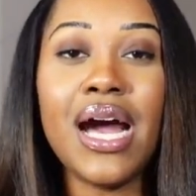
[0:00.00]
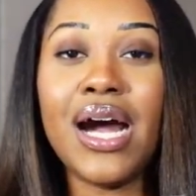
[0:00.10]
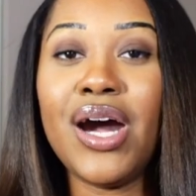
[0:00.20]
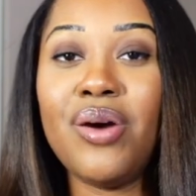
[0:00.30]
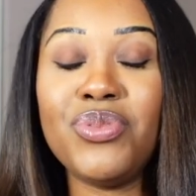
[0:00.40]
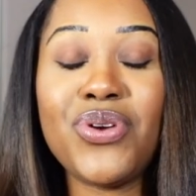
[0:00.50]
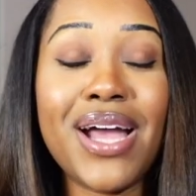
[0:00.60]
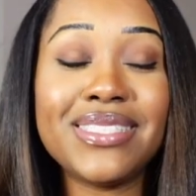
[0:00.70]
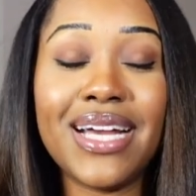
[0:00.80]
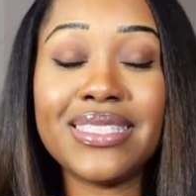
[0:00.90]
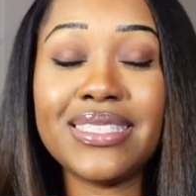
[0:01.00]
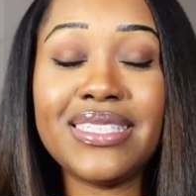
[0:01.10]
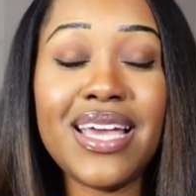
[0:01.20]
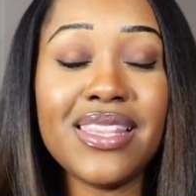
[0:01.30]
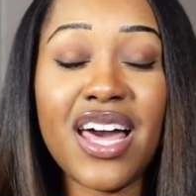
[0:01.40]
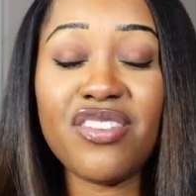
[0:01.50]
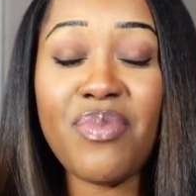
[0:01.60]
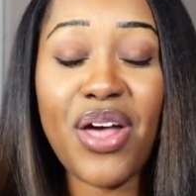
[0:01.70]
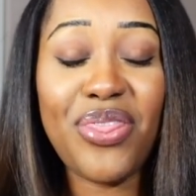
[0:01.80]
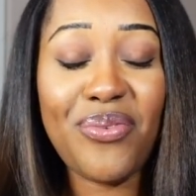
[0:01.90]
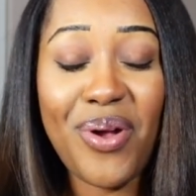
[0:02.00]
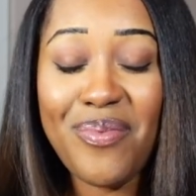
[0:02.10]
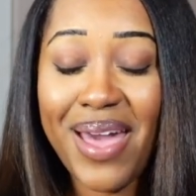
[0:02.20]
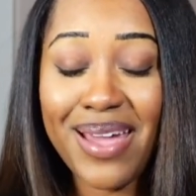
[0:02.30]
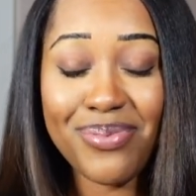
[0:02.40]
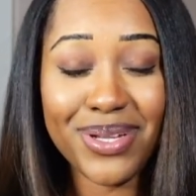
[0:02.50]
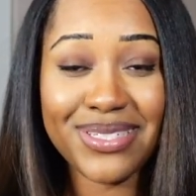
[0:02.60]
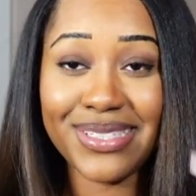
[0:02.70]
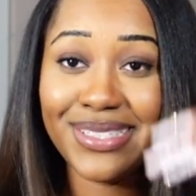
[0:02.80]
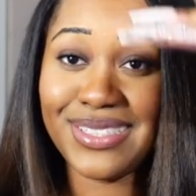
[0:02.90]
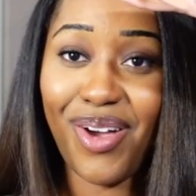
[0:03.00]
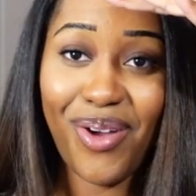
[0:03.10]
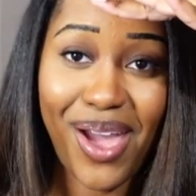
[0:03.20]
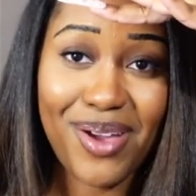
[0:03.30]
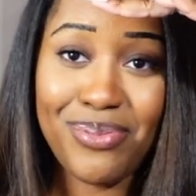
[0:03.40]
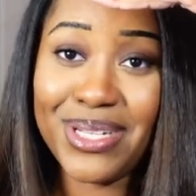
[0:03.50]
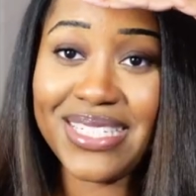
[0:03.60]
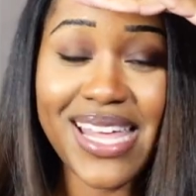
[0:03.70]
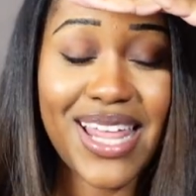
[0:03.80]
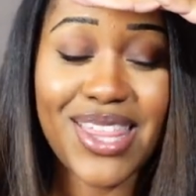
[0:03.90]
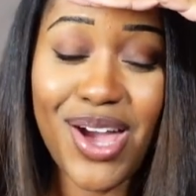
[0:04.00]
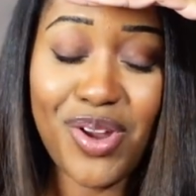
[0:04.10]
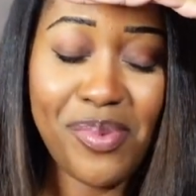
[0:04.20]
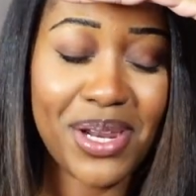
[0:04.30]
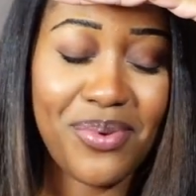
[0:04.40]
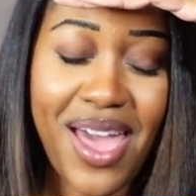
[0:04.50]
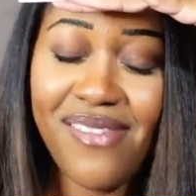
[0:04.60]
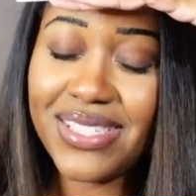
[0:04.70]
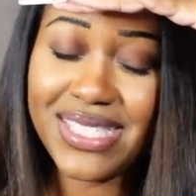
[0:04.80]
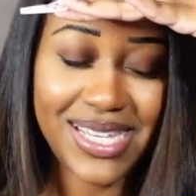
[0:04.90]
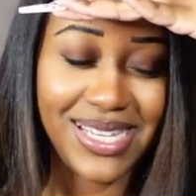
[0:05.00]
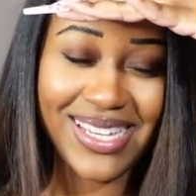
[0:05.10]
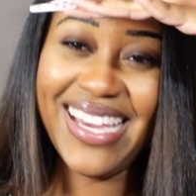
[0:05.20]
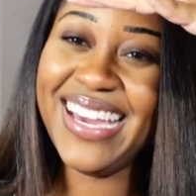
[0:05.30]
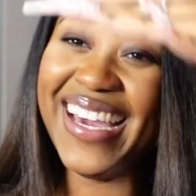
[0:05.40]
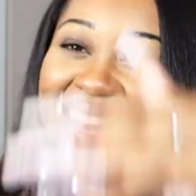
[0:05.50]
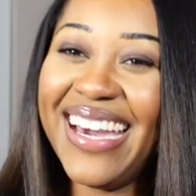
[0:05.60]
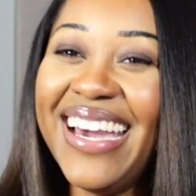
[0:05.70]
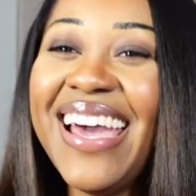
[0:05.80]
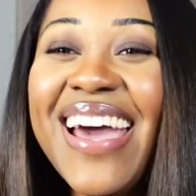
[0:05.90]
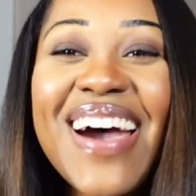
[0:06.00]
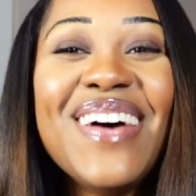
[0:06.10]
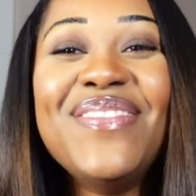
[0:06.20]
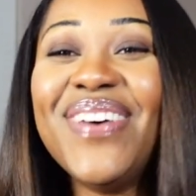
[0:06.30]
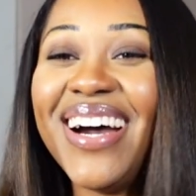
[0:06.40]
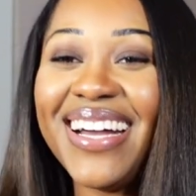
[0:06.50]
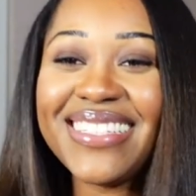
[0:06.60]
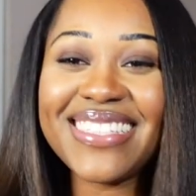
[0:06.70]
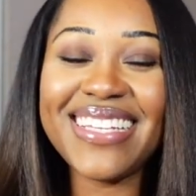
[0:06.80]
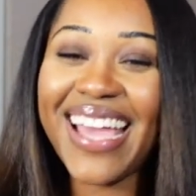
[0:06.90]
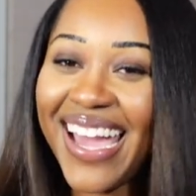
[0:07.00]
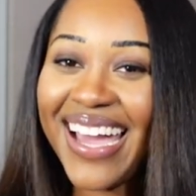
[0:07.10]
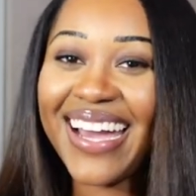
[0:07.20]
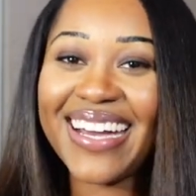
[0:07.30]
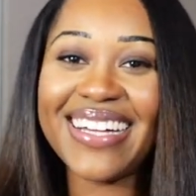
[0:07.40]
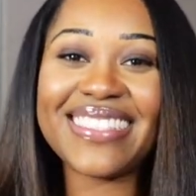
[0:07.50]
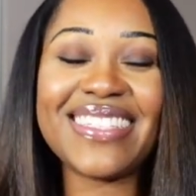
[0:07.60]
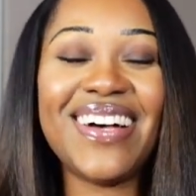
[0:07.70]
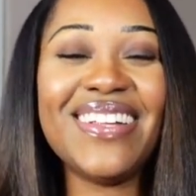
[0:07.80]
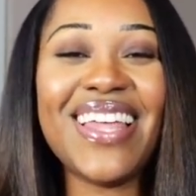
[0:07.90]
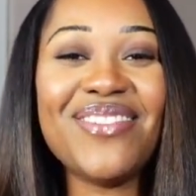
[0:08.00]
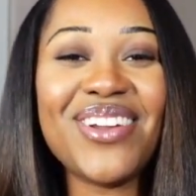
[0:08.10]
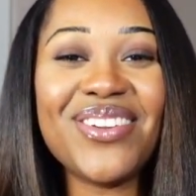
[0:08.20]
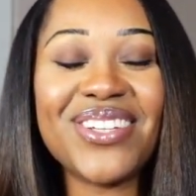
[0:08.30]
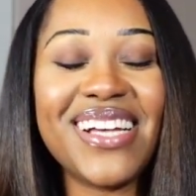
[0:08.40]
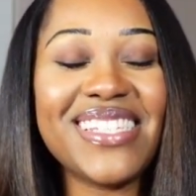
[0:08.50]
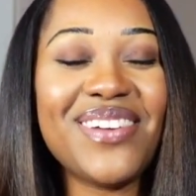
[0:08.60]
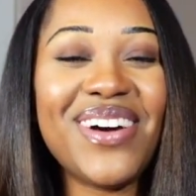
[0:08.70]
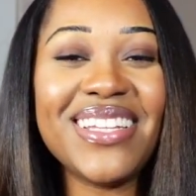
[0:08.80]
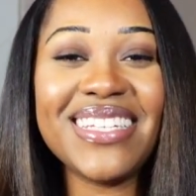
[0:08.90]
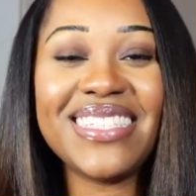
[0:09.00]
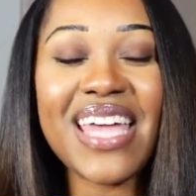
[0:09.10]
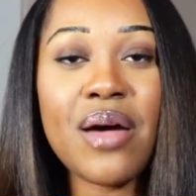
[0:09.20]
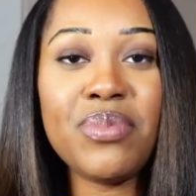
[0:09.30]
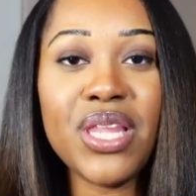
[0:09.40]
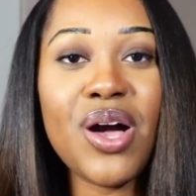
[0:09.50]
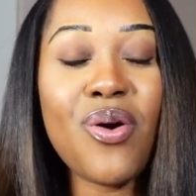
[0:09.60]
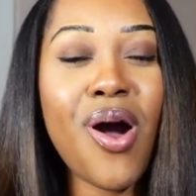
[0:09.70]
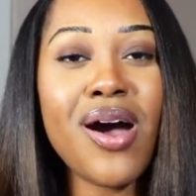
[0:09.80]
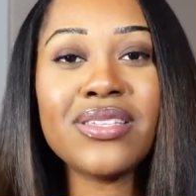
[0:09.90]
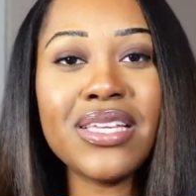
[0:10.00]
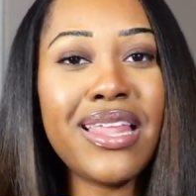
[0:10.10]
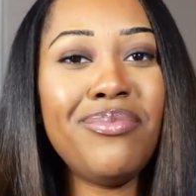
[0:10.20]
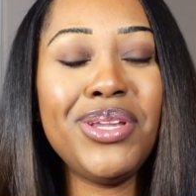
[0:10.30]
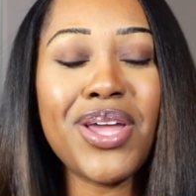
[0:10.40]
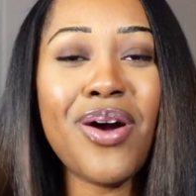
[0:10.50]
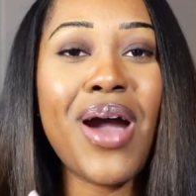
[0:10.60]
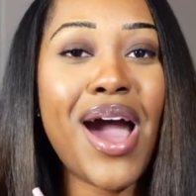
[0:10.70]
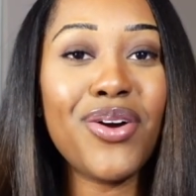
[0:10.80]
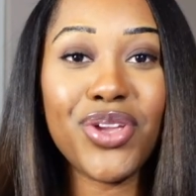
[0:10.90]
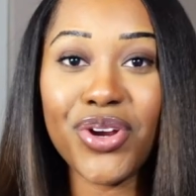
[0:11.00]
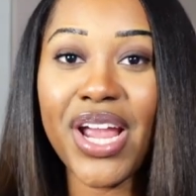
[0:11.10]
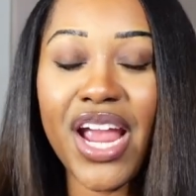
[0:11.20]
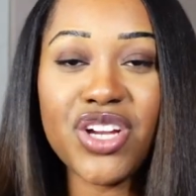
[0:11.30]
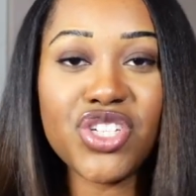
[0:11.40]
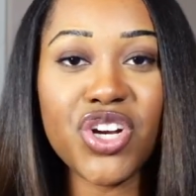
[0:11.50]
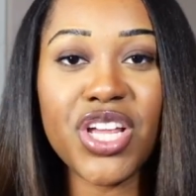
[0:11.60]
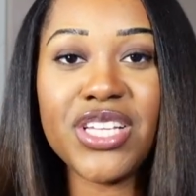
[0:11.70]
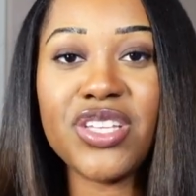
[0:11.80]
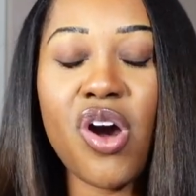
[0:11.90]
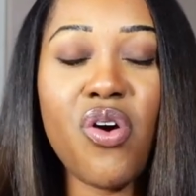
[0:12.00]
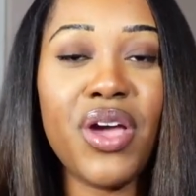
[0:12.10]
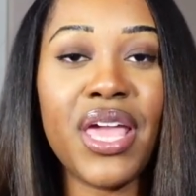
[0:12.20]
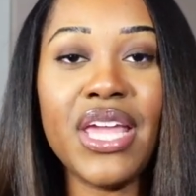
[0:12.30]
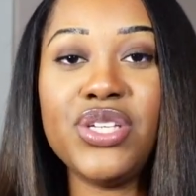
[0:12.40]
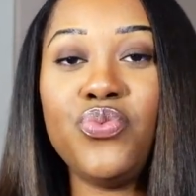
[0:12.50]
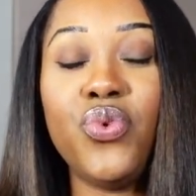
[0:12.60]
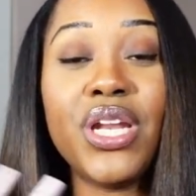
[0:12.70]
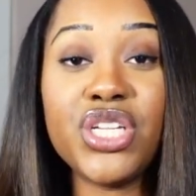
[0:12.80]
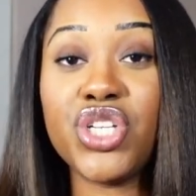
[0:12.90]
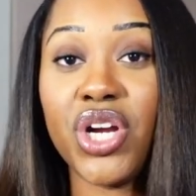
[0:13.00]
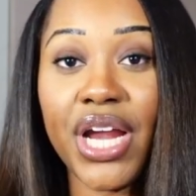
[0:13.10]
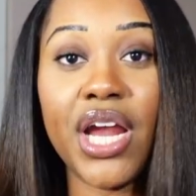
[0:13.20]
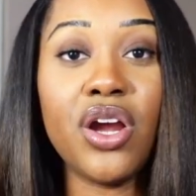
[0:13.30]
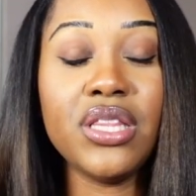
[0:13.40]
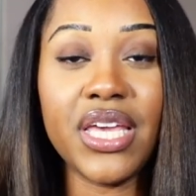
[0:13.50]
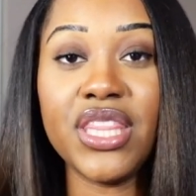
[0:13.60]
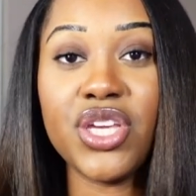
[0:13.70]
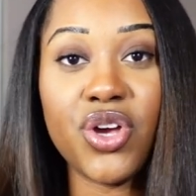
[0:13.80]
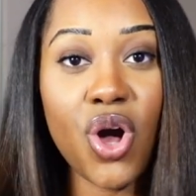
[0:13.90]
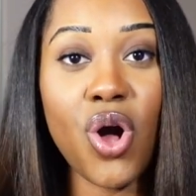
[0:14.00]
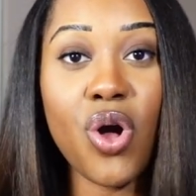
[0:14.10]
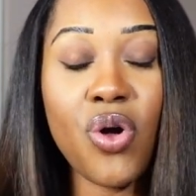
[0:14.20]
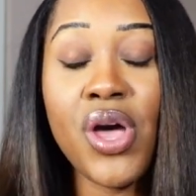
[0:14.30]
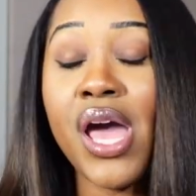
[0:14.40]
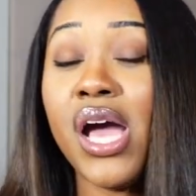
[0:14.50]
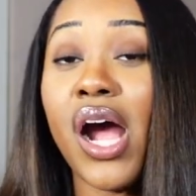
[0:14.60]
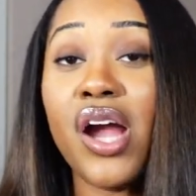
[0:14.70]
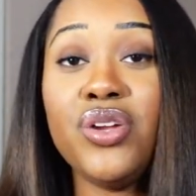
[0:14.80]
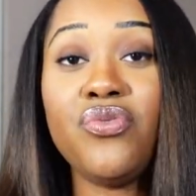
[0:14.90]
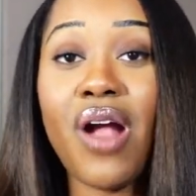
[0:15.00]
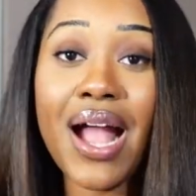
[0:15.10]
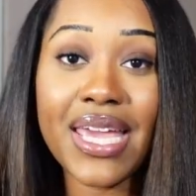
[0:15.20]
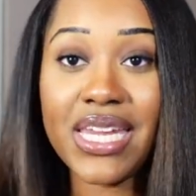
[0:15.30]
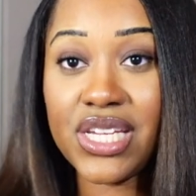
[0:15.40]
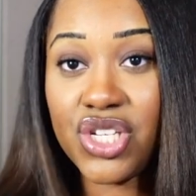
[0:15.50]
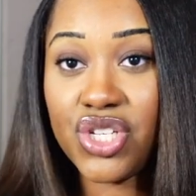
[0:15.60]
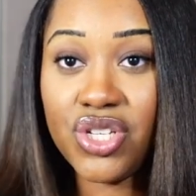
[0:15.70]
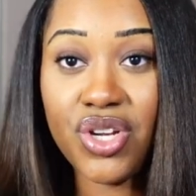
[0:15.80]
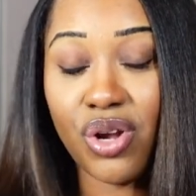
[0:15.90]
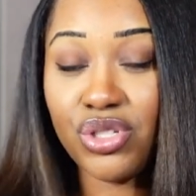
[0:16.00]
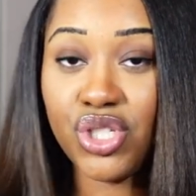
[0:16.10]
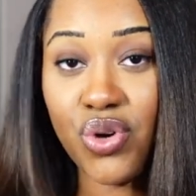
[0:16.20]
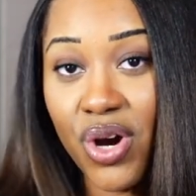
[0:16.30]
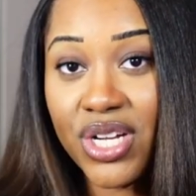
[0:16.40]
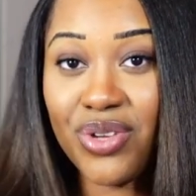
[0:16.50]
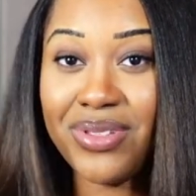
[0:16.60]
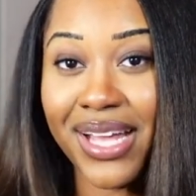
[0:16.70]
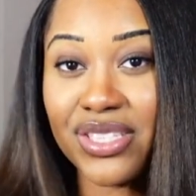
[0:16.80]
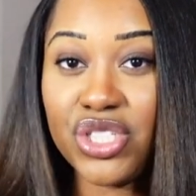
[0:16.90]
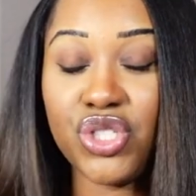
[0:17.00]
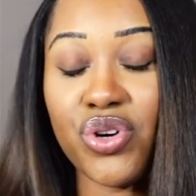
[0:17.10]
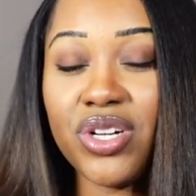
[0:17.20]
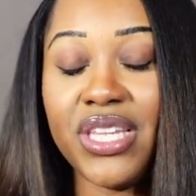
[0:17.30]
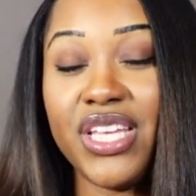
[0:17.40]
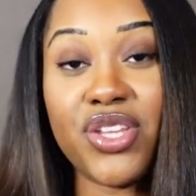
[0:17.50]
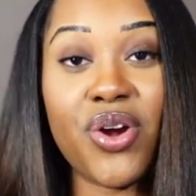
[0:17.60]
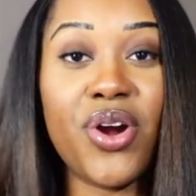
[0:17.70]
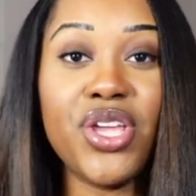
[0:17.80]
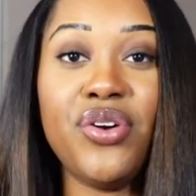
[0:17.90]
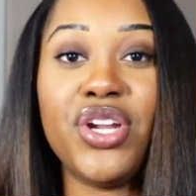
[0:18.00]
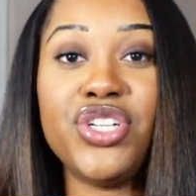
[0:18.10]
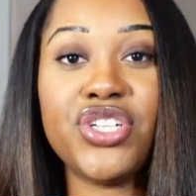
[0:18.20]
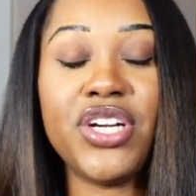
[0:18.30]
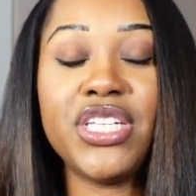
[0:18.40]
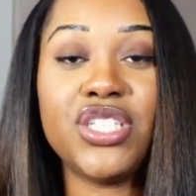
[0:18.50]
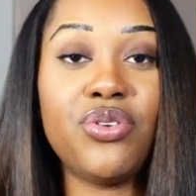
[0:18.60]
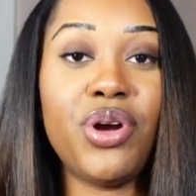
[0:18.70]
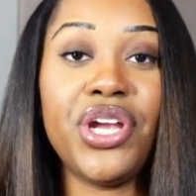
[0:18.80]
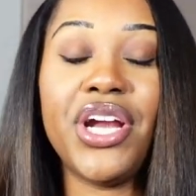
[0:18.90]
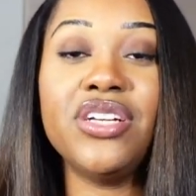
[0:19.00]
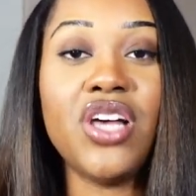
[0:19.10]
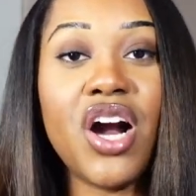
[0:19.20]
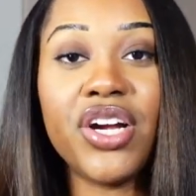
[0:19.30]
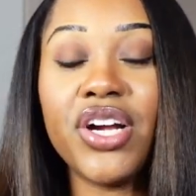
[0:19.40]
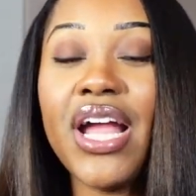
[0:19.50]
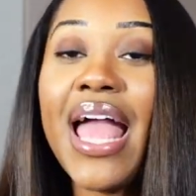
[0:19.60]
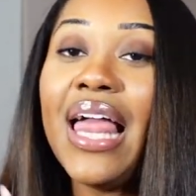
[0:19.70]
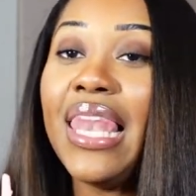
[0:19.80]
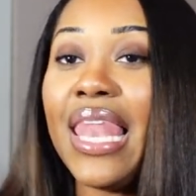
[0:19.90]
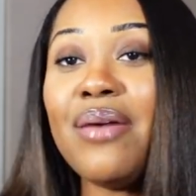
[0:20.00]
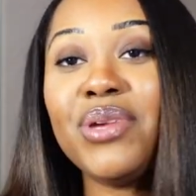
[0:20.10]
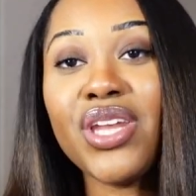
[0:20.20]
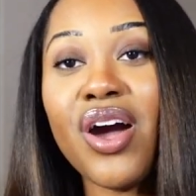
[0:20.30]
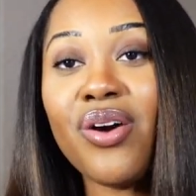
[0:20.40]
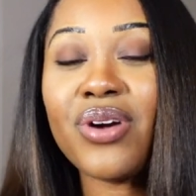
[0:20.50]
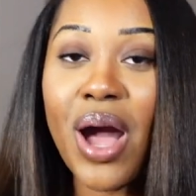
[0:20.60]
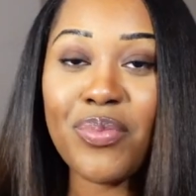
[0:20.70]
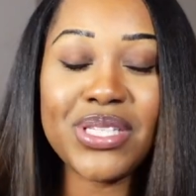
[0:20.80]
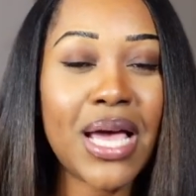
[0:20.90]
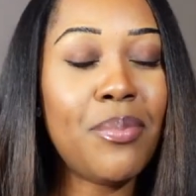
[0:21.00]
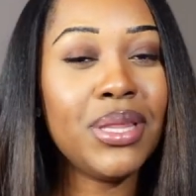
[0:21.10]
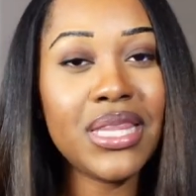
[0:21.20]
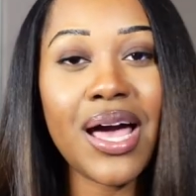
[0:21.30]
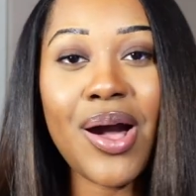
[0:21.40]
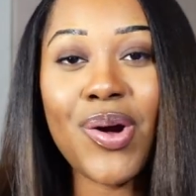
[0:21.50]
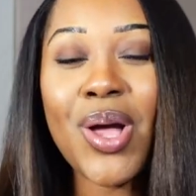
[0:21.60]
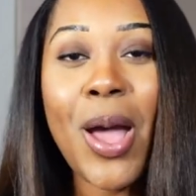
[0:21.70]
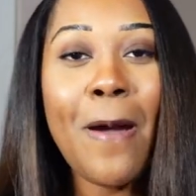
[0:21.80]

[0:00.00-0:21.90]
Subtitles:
You guys got to see a lot of my throwback pictures, okay? Pictures that I thought nobody would ever see. But yeah, so let me know what you guys think about this down below. Also, let me know how your hair journey is going and what is your hair length goal. Are you rocking it, short? Do you like the shorter length, or are you on a journey to grow your hair longer? Let me know. Comment down below.